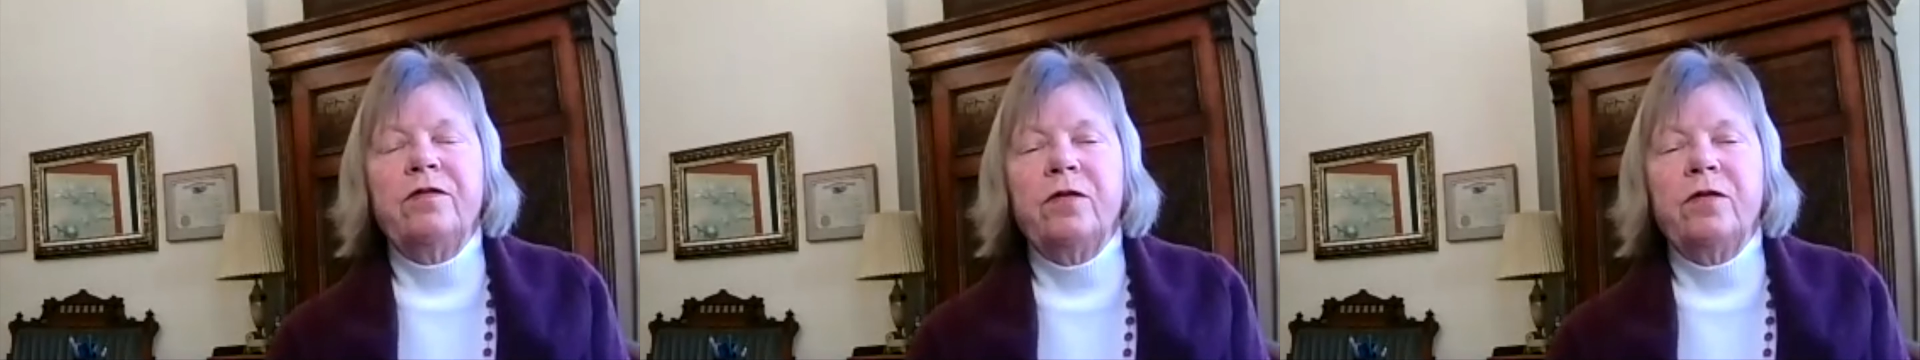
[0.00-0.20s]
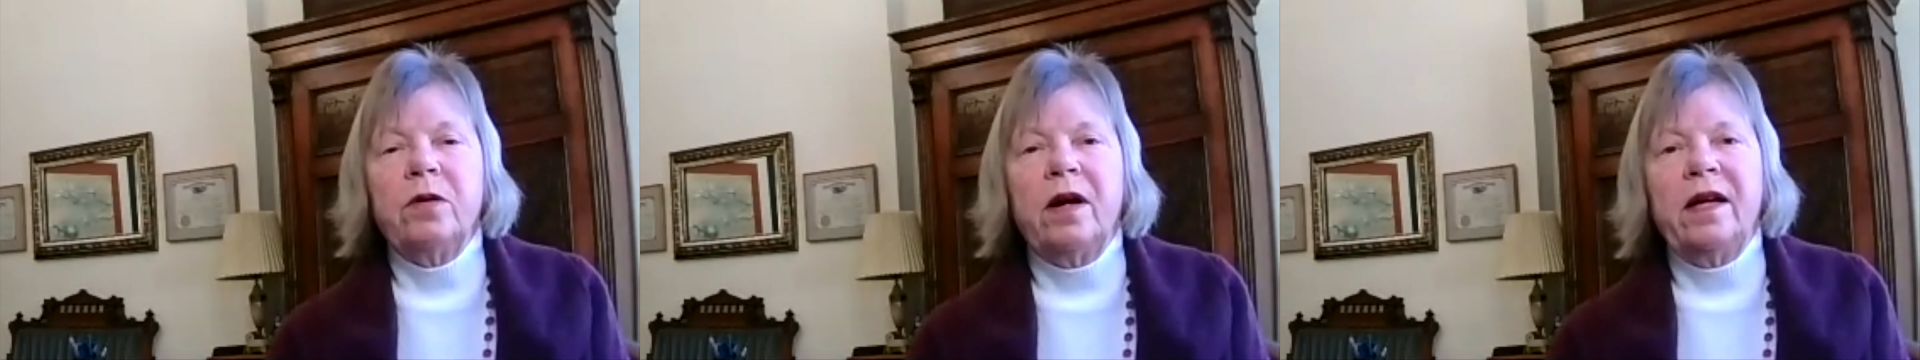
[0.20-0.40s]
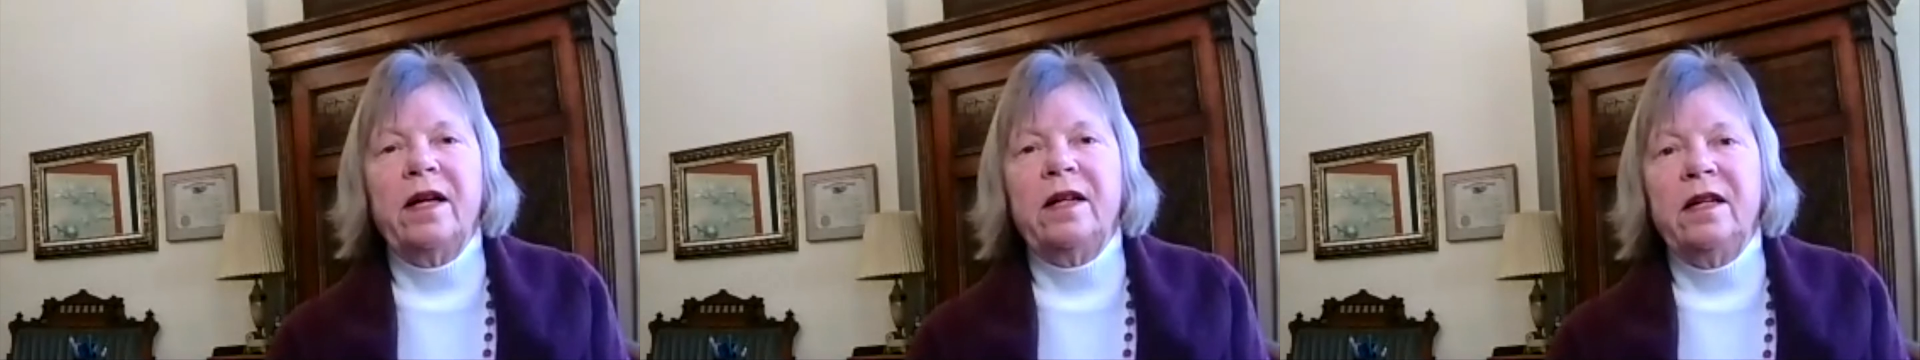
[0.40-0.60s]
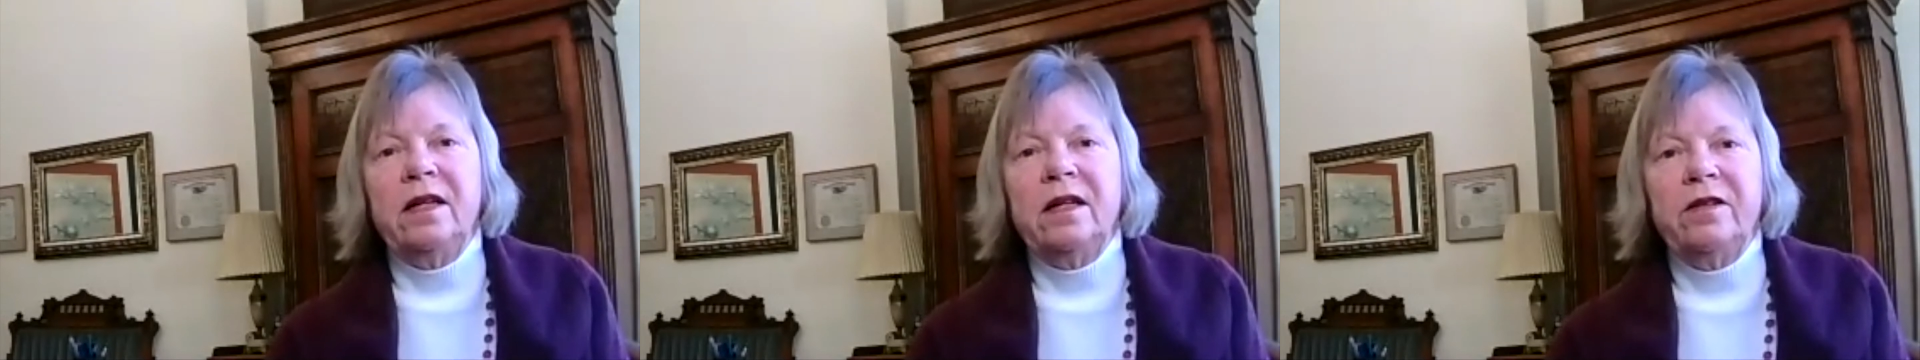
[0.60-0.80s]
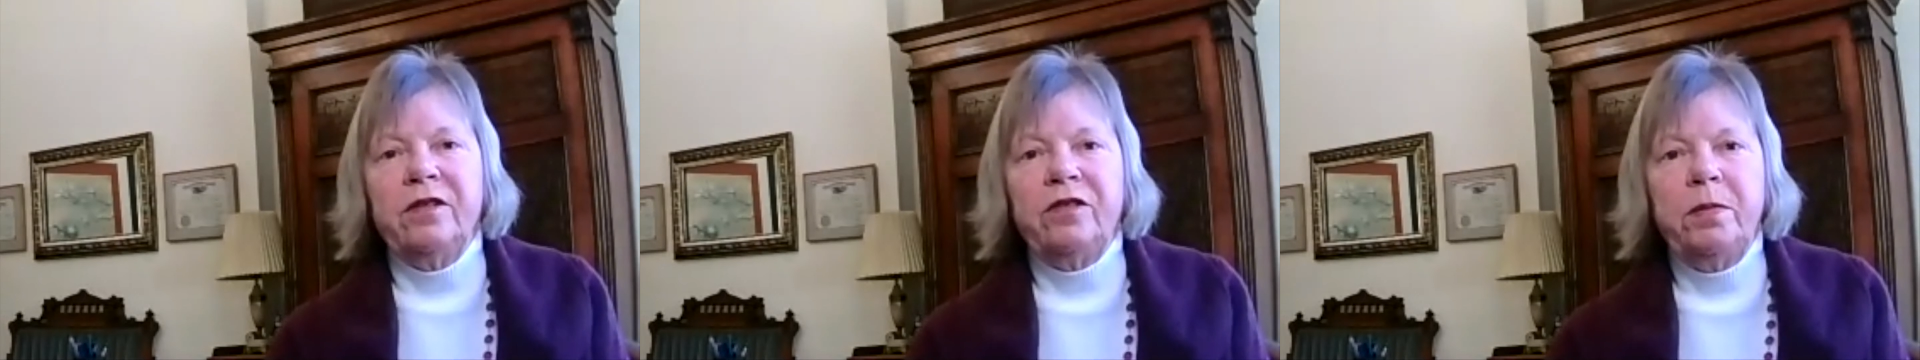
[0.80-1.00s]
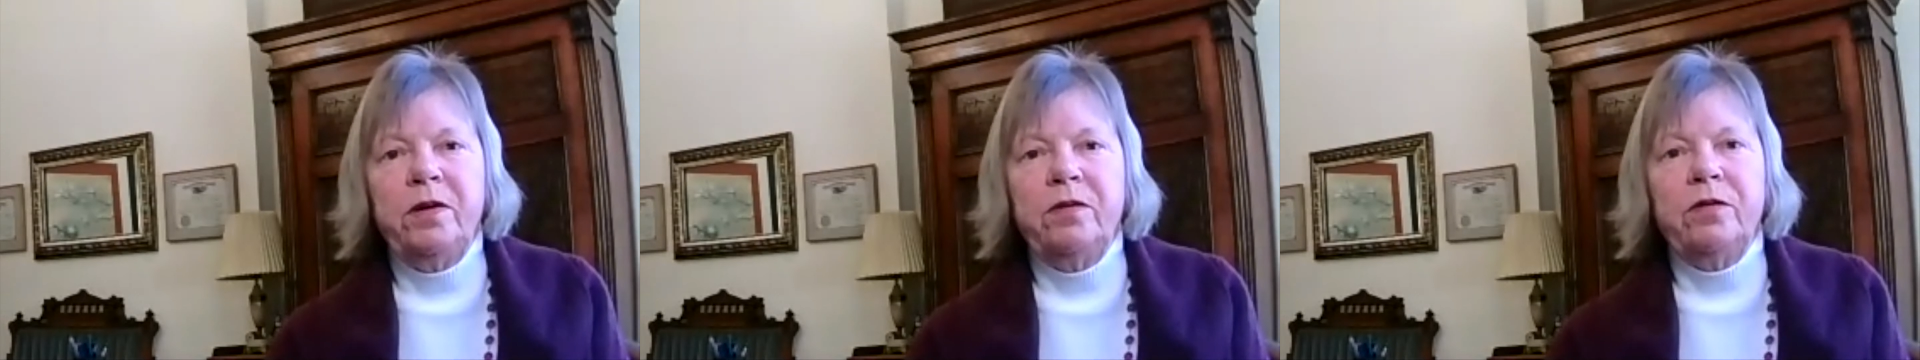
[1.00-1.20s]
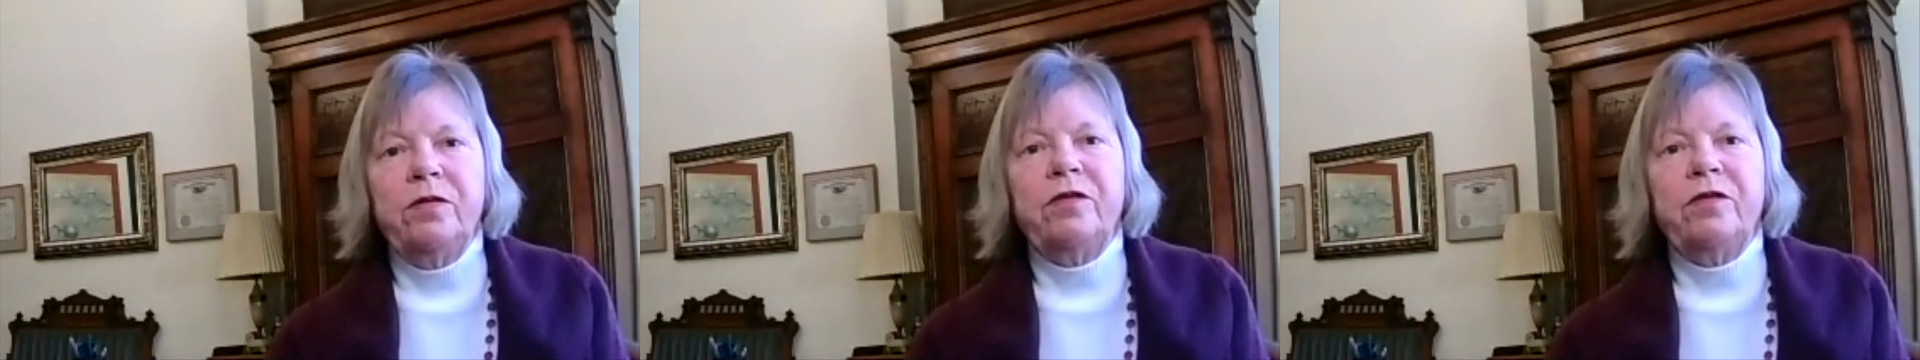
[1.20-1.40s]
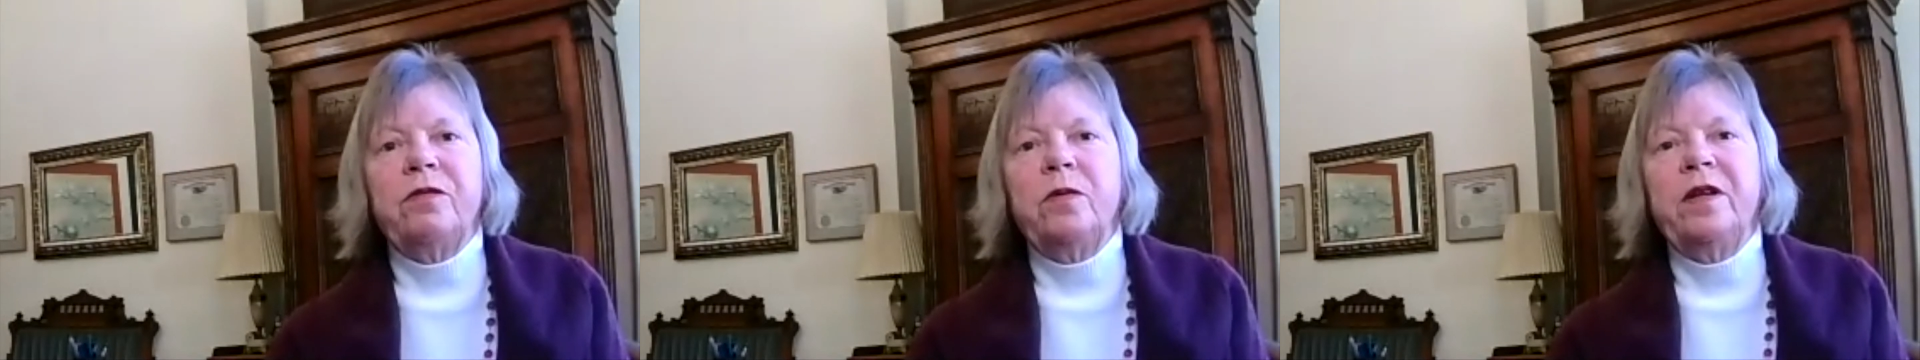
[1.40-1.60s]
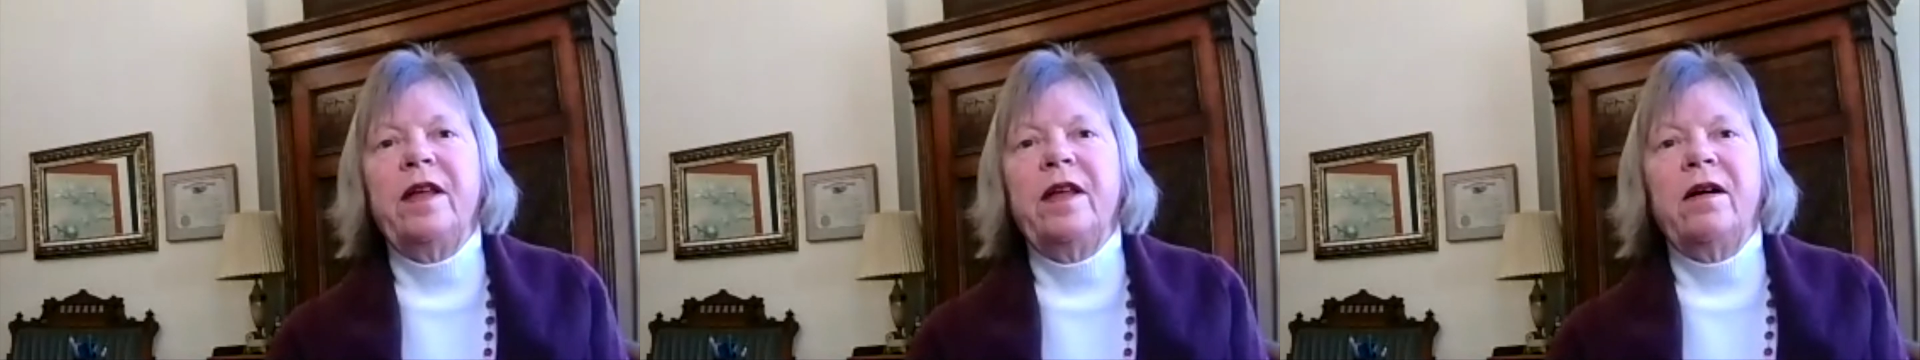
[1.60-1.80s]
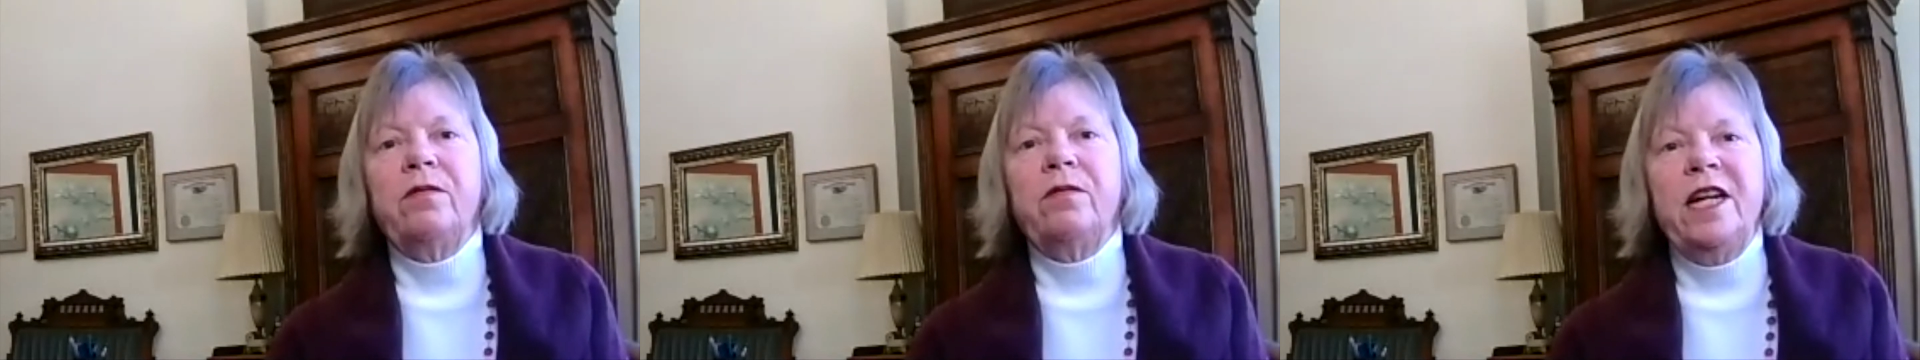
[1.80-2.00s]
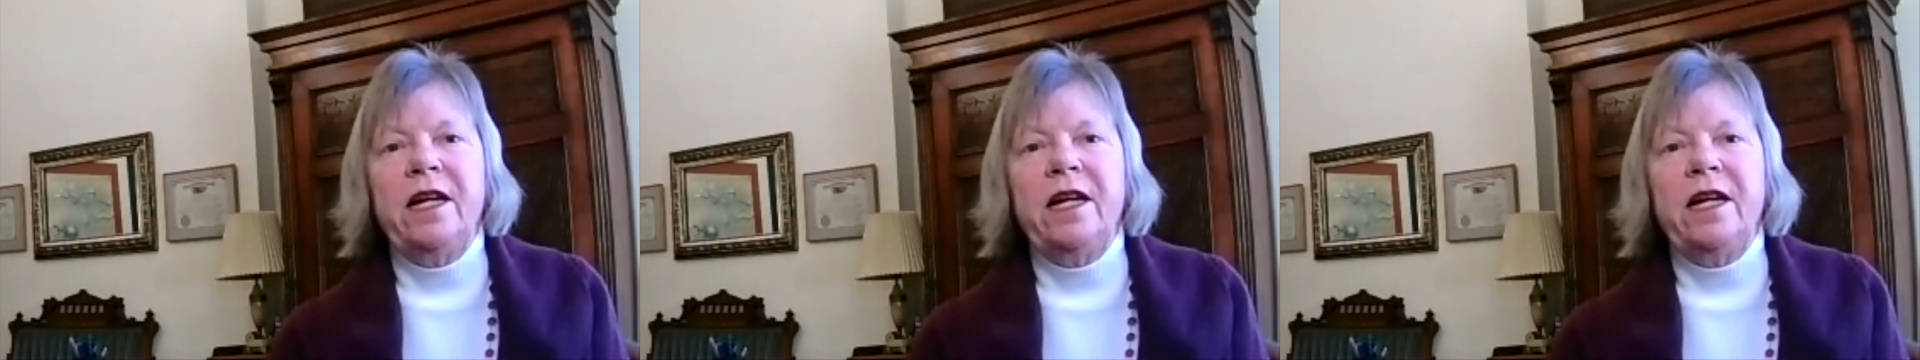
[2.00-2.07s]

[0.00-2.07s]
variety disputes without